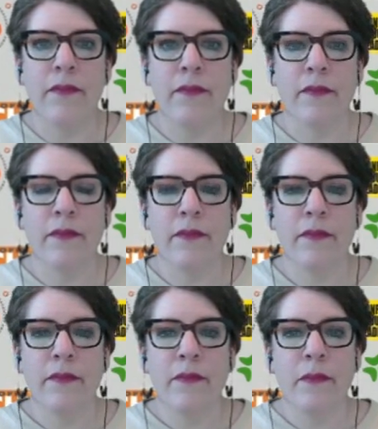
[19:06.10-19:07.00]

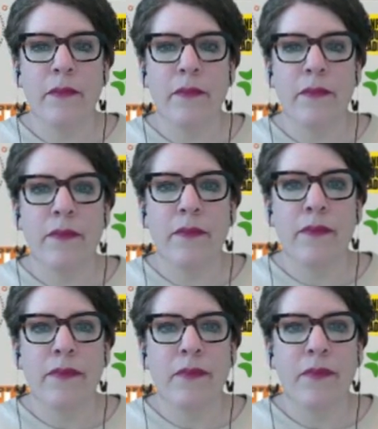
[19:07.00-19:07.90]

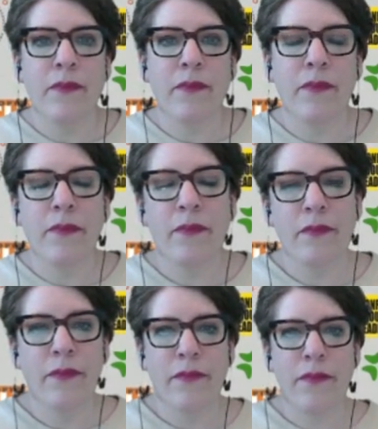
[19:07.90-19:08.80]

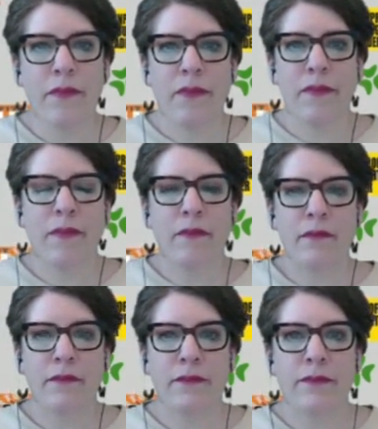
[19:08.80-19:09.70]

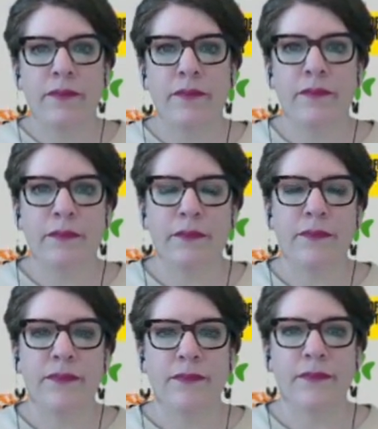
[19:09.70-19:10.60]

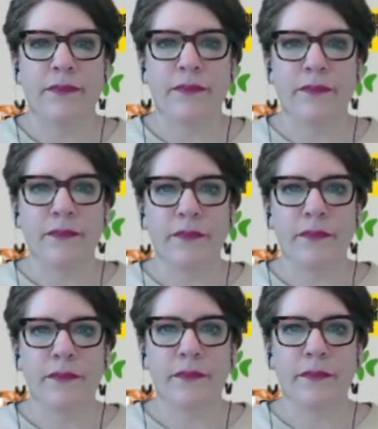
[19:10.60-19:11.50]

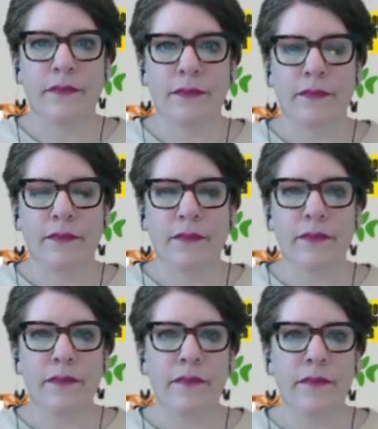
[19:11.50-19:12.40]
No words are spoken by the person on screen.